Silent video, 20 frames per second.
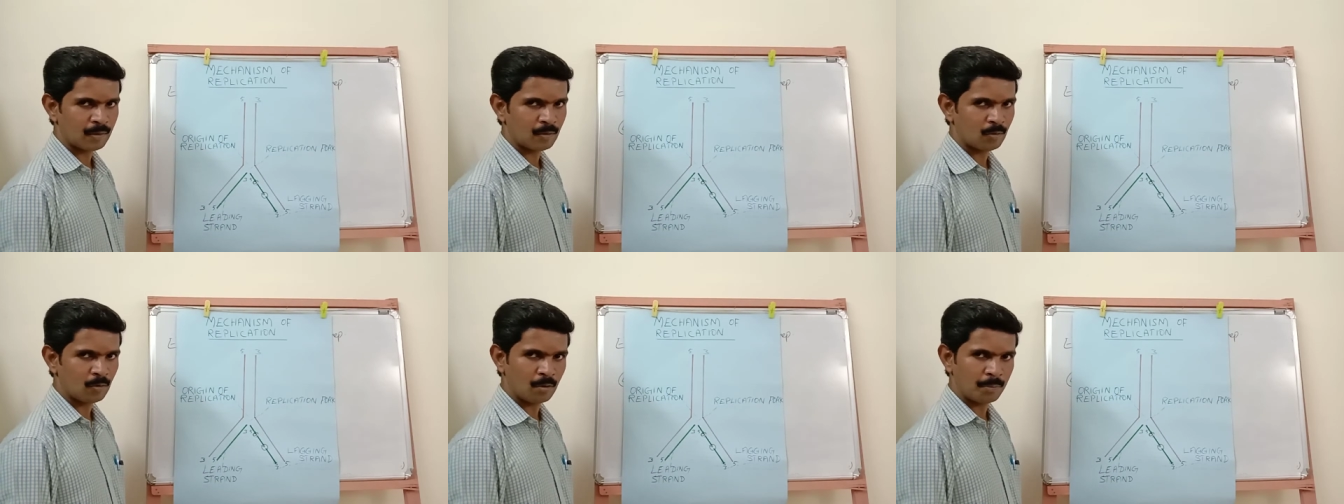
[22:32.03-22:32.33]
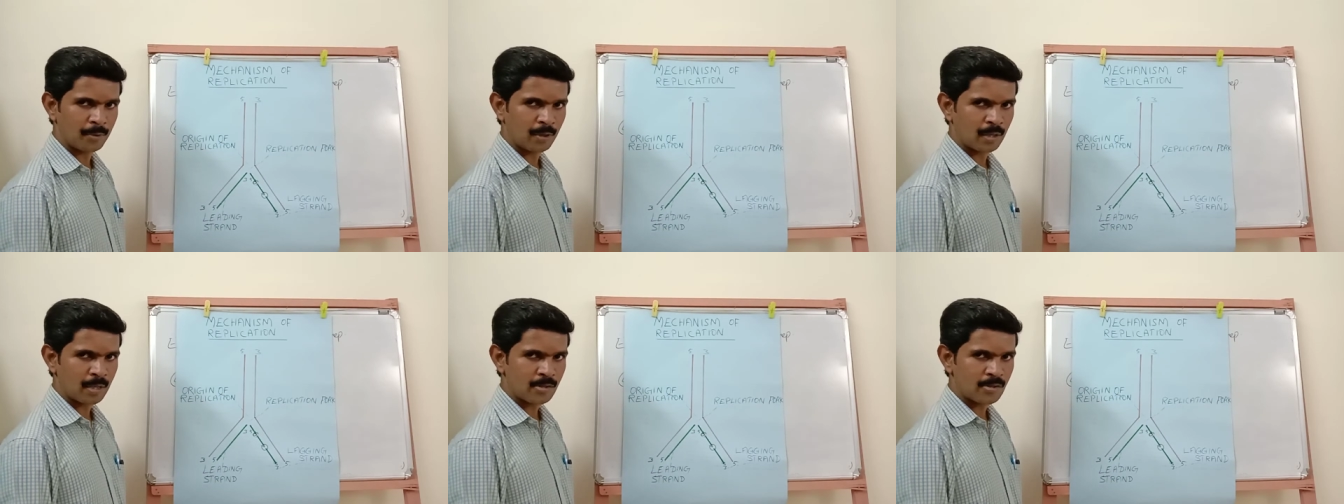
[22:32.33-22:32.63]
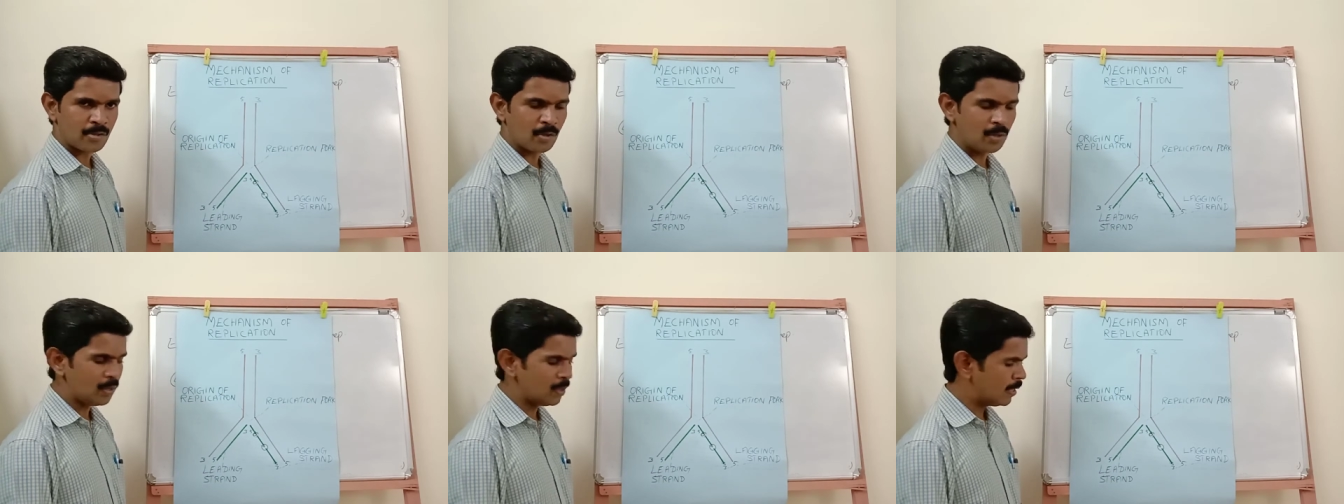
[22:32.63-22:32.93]
Okay,
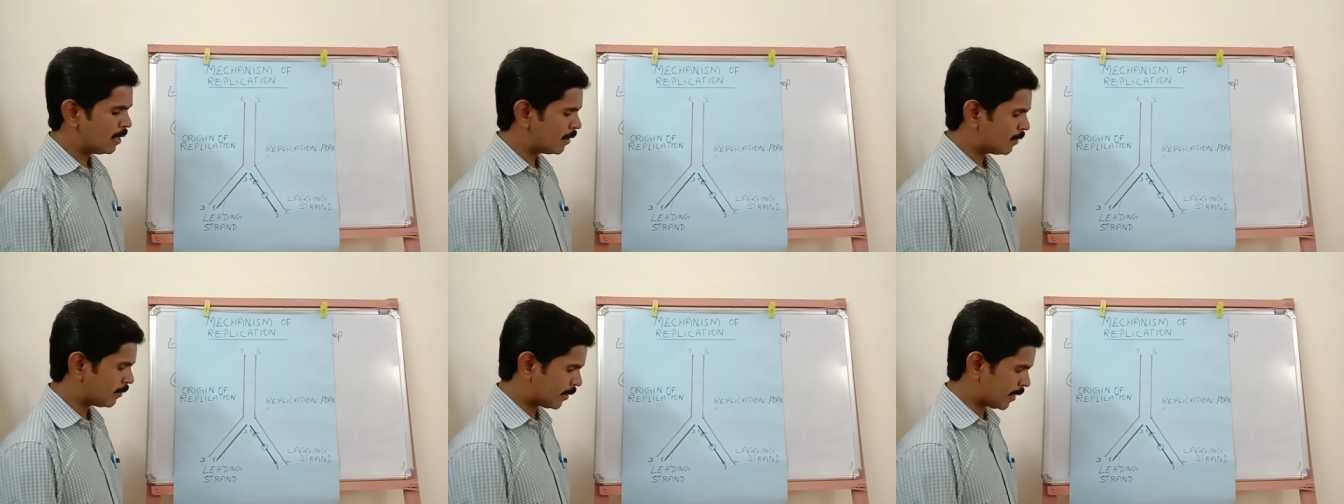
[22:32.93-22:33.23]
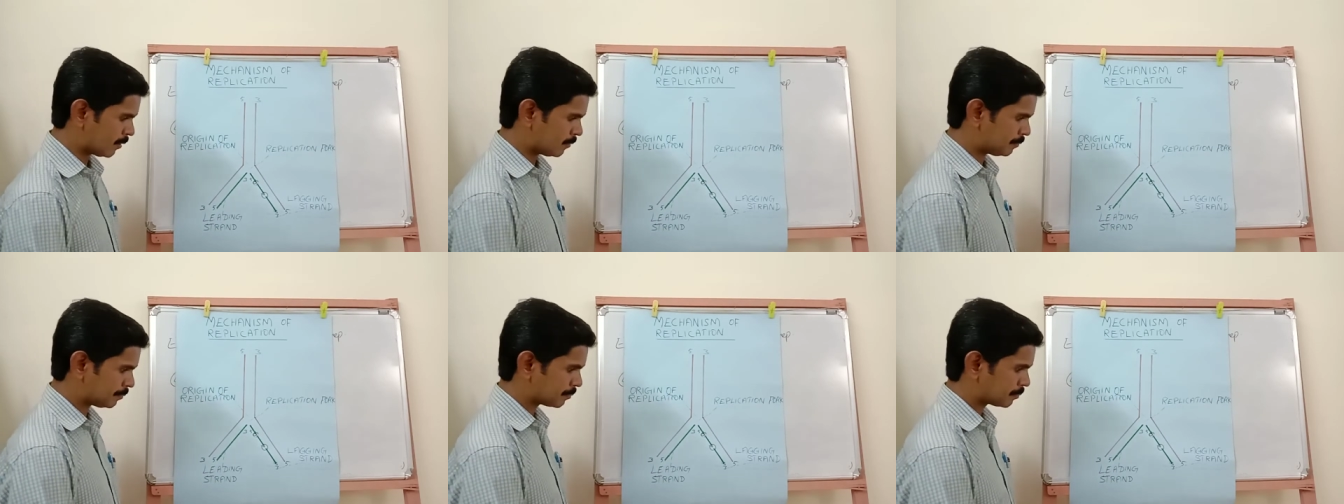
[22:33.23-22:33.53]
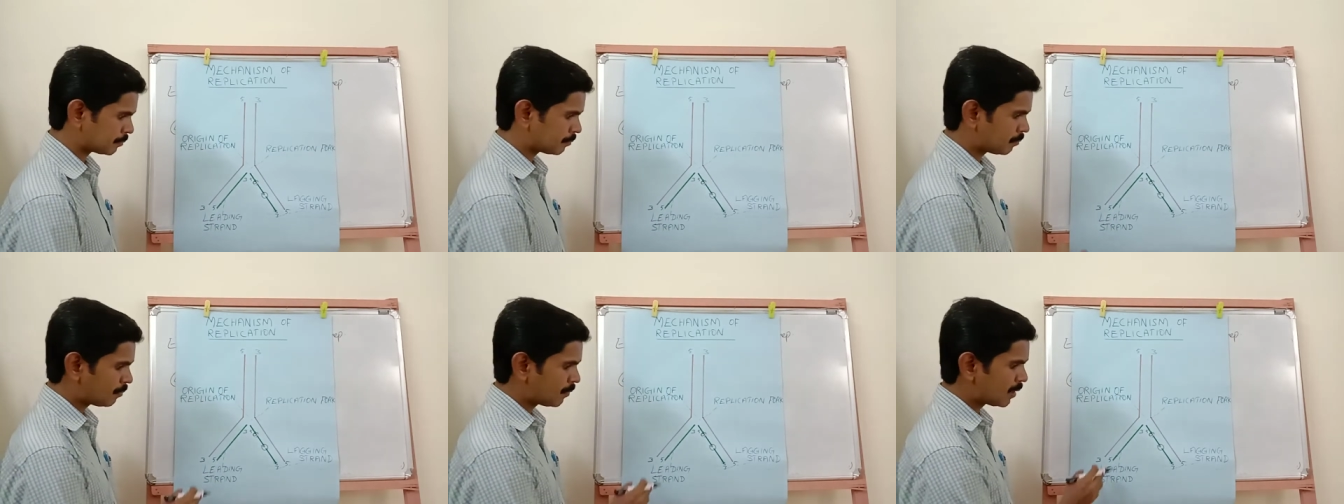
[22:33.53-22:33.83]
understood? Then
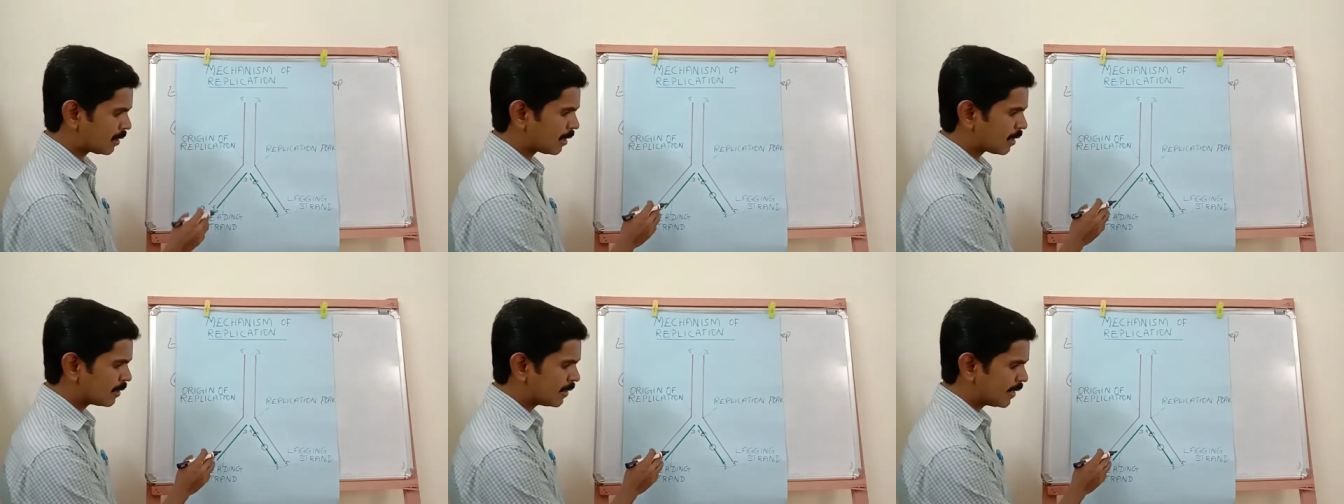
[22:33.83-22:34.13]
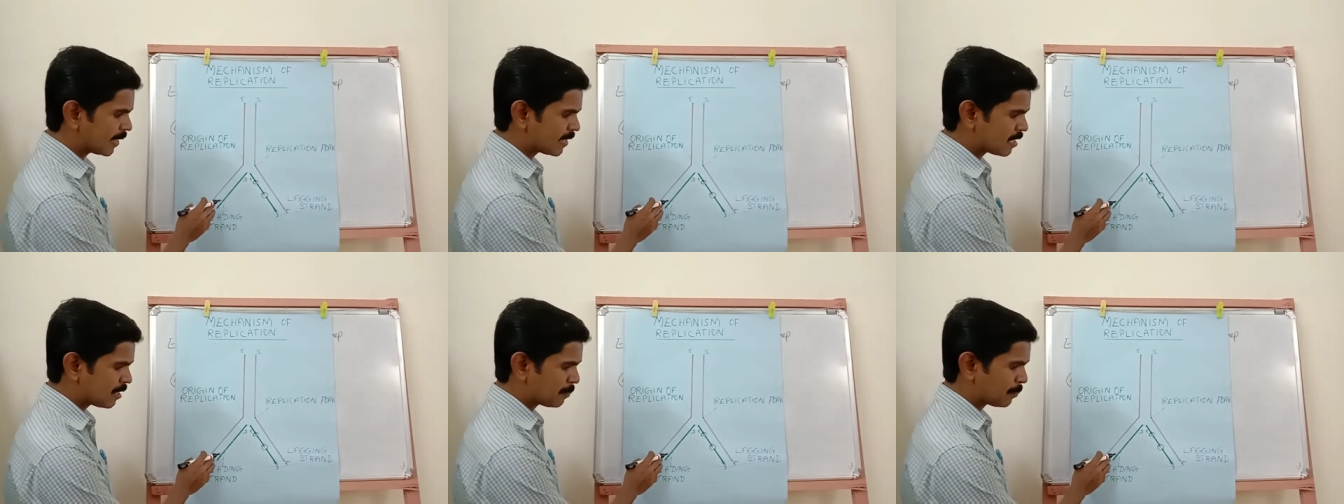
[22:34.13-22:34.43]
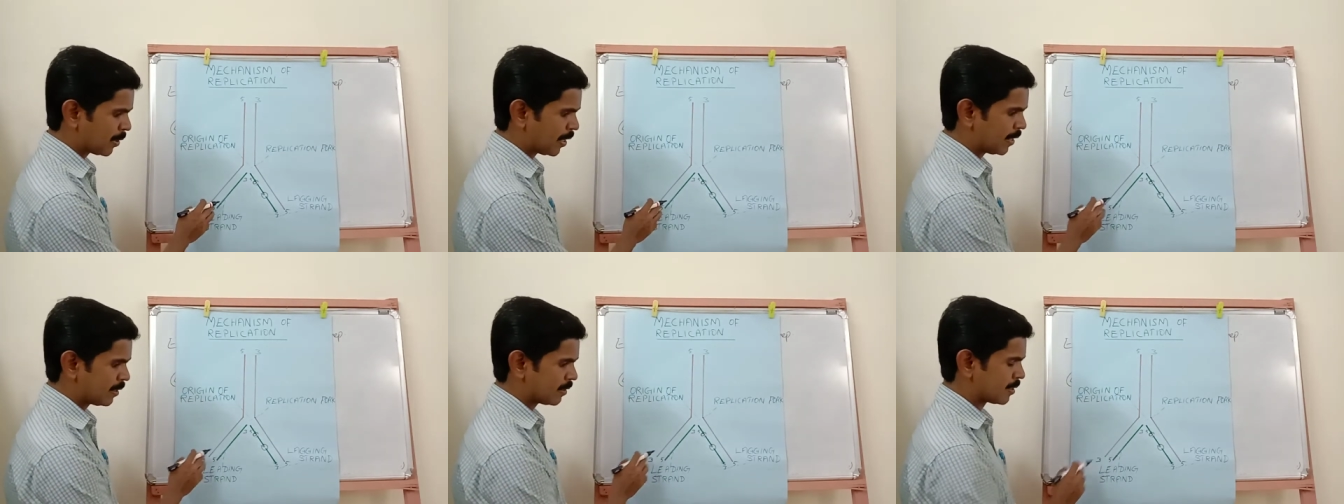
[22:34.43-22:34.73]
next
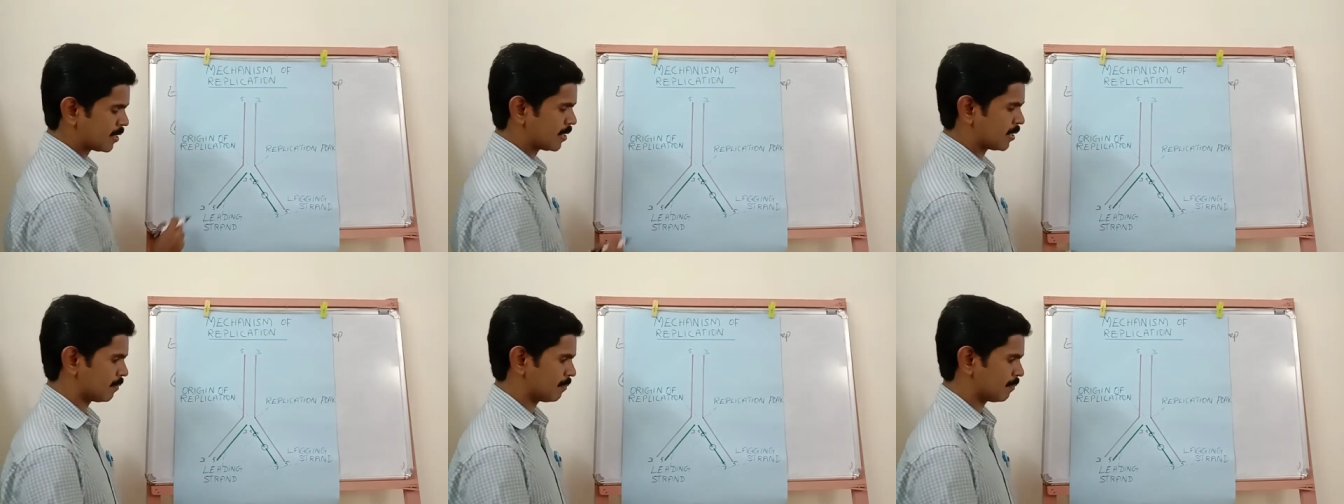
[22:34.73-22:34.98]
point.